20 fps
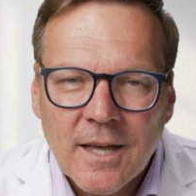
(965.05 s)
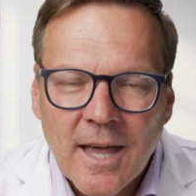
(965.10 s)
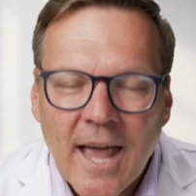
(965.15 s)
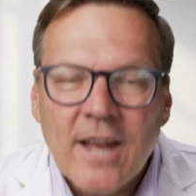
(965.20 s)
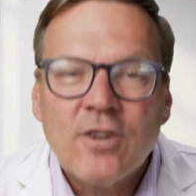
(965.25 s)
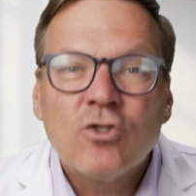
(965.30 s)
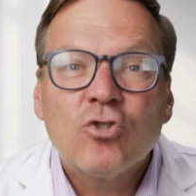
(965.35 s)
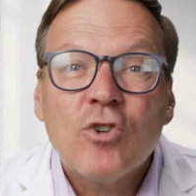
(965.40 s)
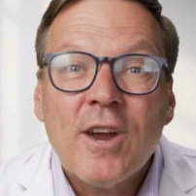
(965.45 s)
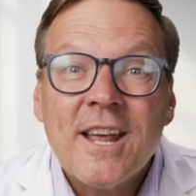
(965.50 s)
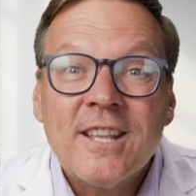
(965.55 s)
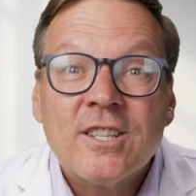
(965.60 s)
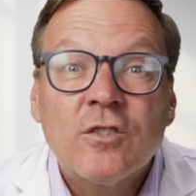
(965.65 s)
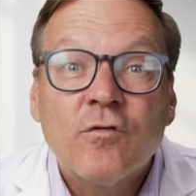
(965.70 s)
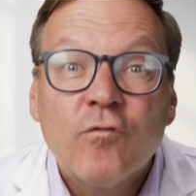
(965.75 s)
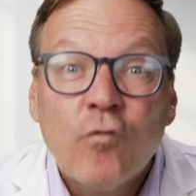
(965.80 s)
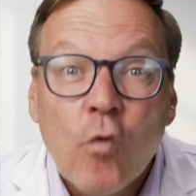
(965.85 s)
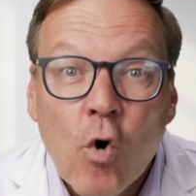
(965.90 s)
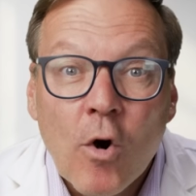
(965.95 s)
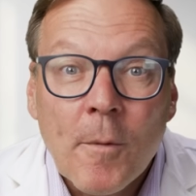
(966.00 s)
and
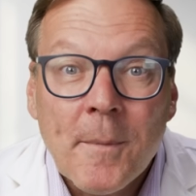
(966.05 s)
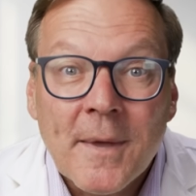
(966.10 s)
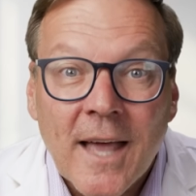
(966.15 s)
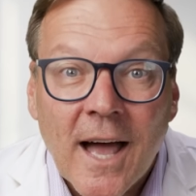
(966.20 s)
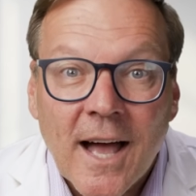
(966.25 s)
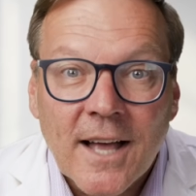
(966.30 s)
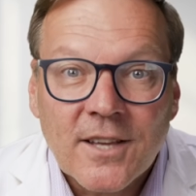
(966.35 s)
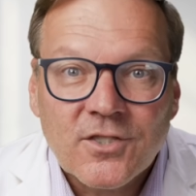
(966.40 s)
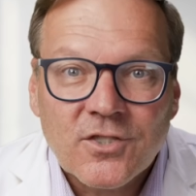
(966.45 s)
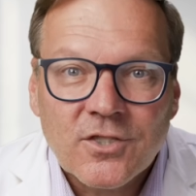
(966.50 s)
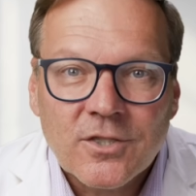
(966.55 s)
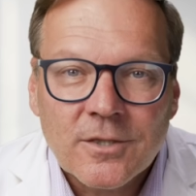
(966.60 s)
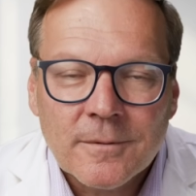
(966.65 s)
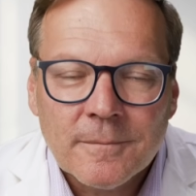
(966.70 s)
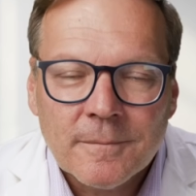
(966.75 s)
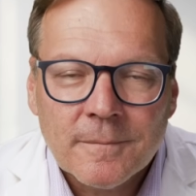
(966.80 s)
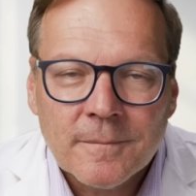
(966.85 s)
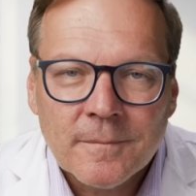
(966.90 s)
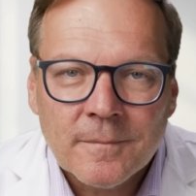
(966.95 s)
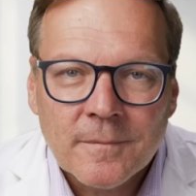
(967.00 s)
transforming us?
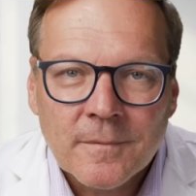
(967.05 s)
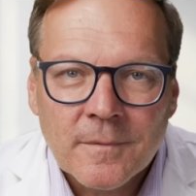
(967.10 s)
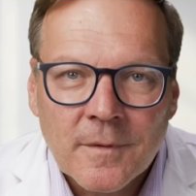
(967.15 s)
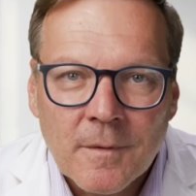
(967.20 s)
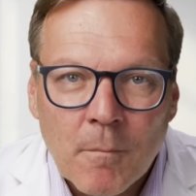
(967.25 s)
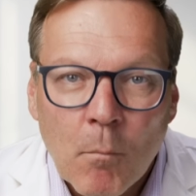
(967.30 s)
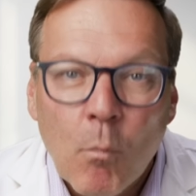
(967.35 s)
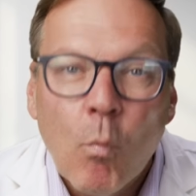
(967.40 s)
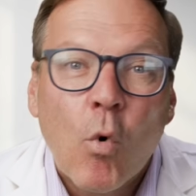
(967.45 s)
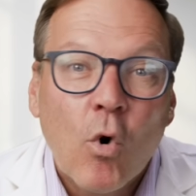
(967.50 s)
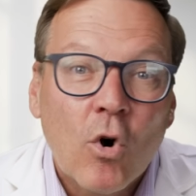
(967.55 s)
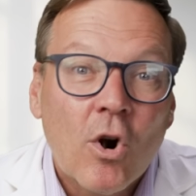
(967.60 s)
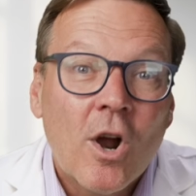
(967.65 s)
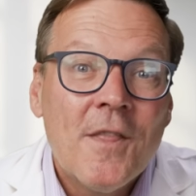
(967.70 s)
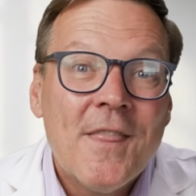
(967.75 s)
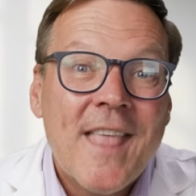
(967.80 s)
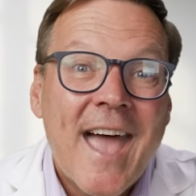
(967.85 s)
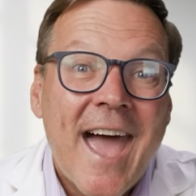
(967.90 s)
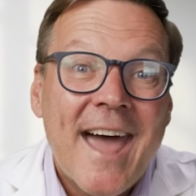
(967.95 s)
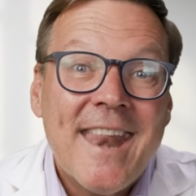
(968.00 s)
More
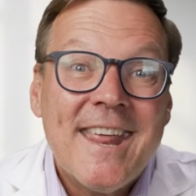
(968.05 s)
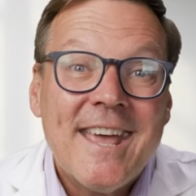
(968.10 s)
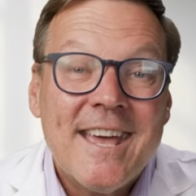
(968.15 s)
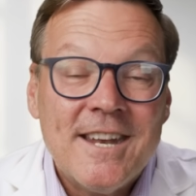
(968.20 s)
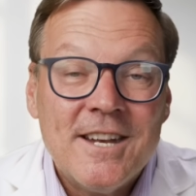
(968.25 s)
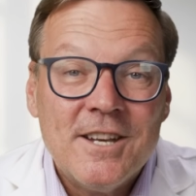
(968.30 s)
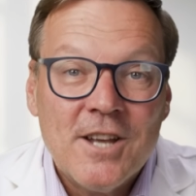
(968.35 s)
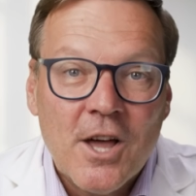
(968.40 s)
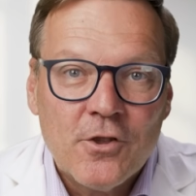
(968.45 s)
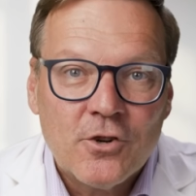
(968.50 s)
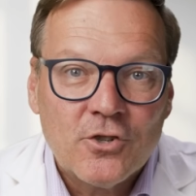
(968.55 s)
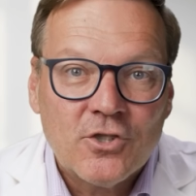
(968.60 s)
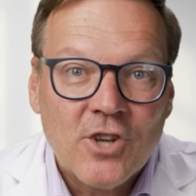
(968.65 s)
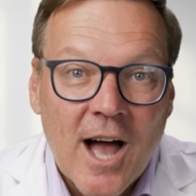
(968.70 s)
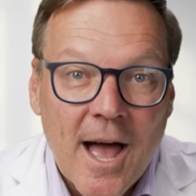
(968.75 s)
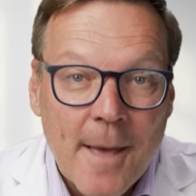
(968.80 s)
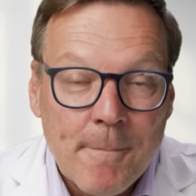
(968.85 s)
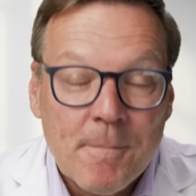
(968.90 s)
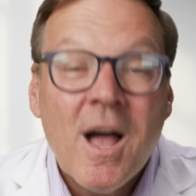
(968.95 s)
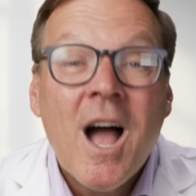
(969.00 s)
on that in another
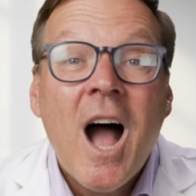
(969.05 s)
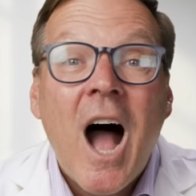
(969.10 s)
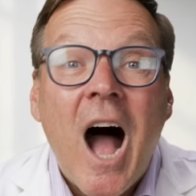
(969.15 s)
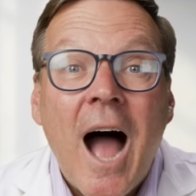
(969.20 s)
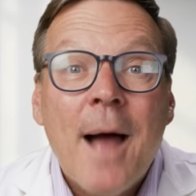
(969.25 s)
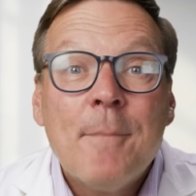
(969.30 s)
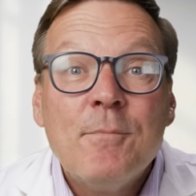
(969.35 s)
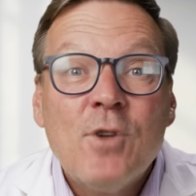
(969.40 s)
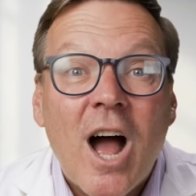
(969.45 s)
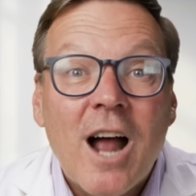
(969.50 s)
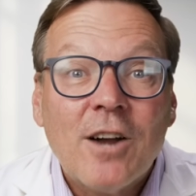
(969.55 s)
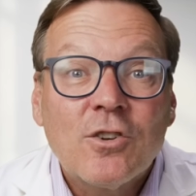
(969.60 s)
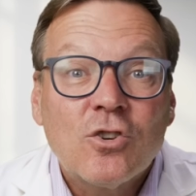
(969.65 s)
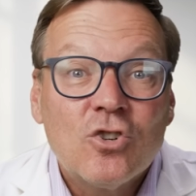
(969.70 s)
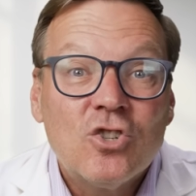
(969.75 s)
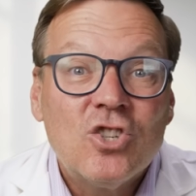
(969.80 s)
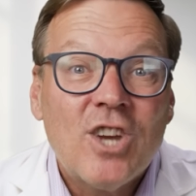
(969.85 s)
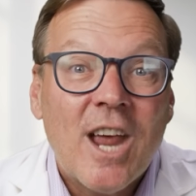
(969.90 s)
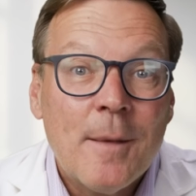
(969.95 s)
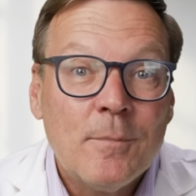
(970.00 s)
time. I'm Dr.
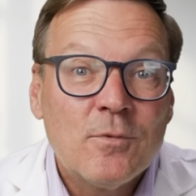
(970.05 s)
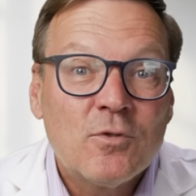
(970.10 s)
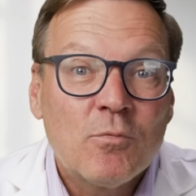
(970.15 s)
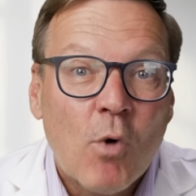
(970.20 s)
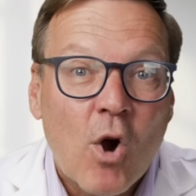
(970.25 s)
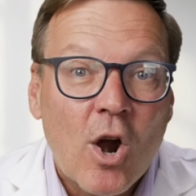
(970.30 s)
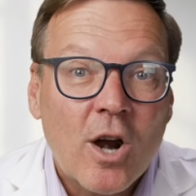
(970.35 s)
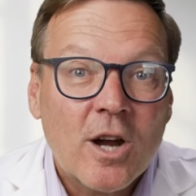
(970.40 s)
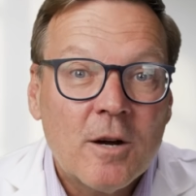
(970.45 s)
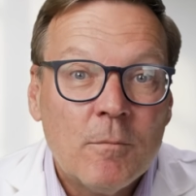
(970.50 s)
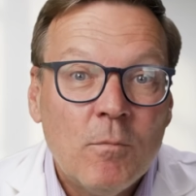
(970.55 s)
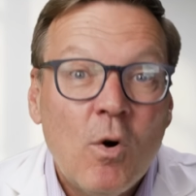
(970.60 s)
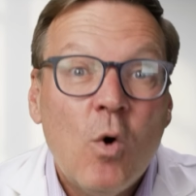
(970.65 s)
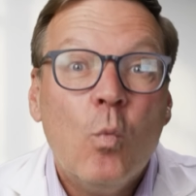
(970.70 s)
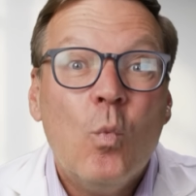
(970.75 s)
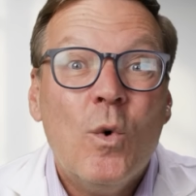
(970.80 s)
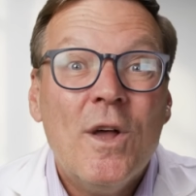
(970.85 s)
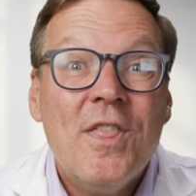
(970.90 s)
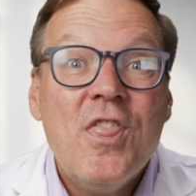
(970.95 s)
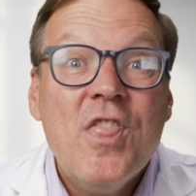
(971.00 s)
James
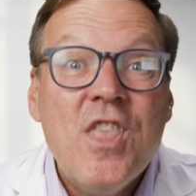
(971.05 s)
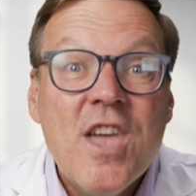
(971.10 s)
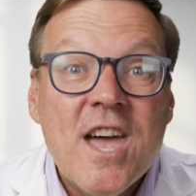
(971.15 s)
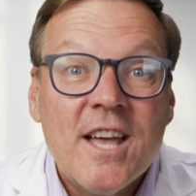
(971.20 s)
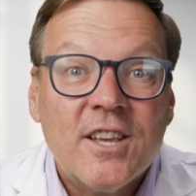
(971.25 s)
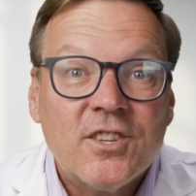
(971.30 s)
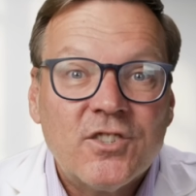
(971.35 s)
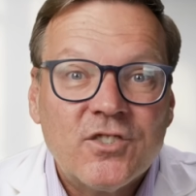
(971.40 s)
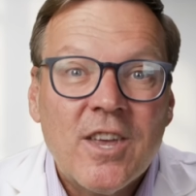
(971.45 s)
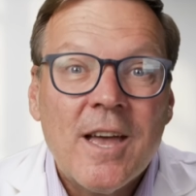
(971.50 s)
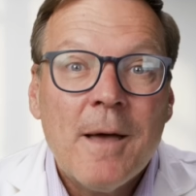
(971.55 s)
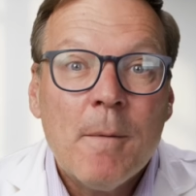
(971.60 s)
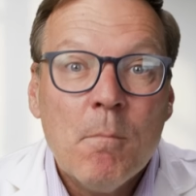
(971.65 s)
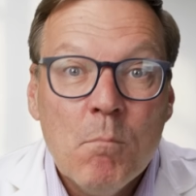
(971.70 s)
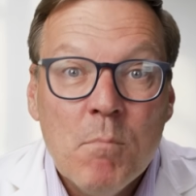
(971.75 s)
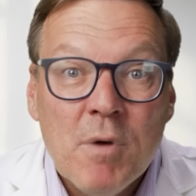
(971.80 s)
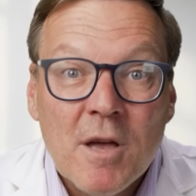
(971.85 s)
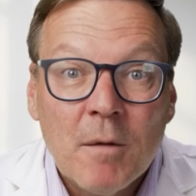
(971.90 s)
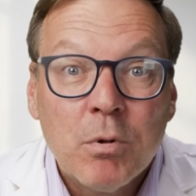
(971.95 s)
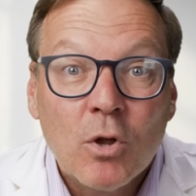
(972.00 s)
Marcum with this
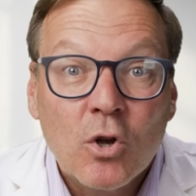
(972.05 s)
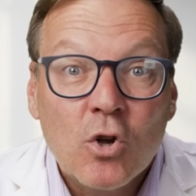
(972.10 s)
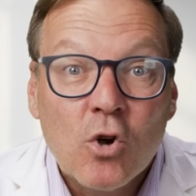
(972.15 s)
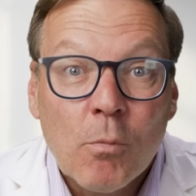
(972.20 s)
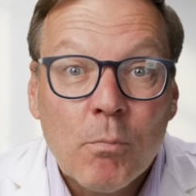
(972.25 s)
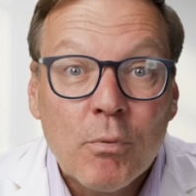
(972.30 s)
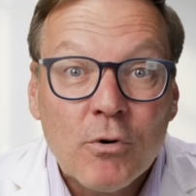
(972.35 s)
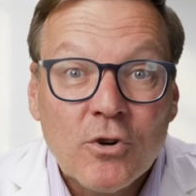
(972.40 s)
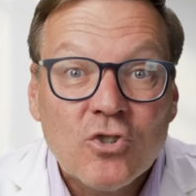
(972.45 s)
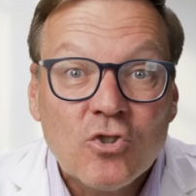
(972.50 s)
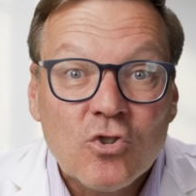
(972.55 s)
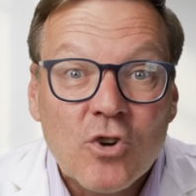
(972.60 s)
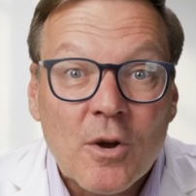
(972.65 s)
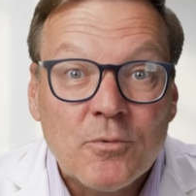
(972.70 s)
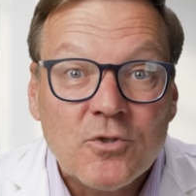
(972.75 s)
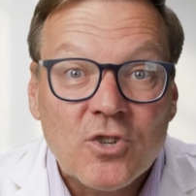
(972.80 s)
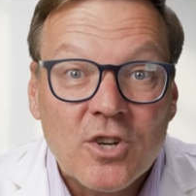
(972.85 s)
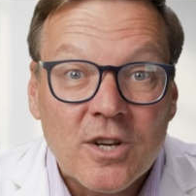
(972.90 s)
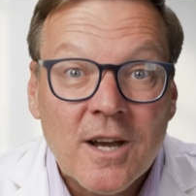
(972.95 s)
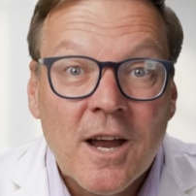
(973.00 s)
biblical
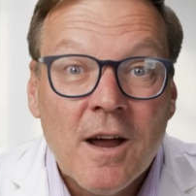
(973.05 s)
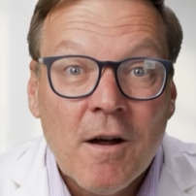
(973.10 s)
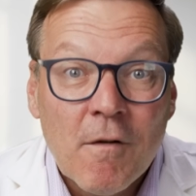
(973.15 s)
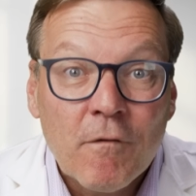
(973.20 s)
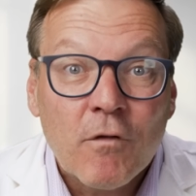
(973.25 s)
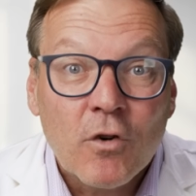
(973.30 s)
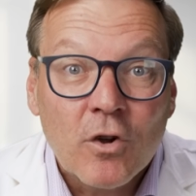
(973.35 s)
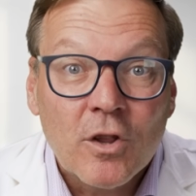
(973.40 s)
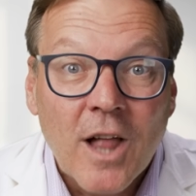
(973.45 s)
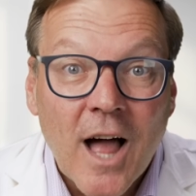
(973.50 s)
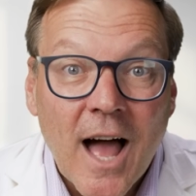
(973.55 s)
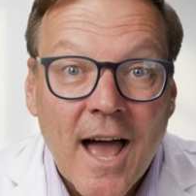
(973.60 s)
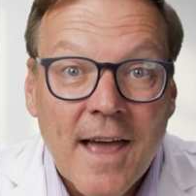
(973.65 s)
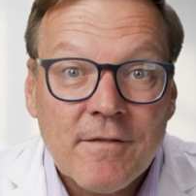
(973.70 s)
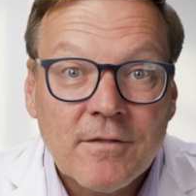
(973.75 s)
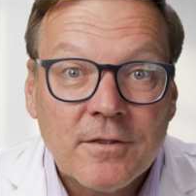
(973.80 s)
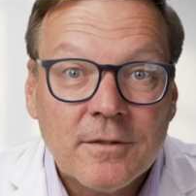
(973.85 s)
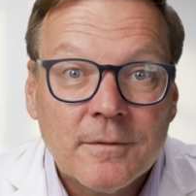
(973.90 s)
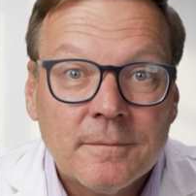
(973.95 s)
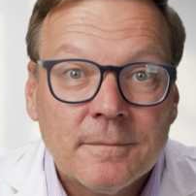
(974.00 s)
prescription for
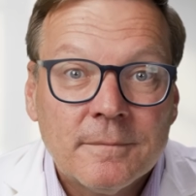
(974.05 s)
life.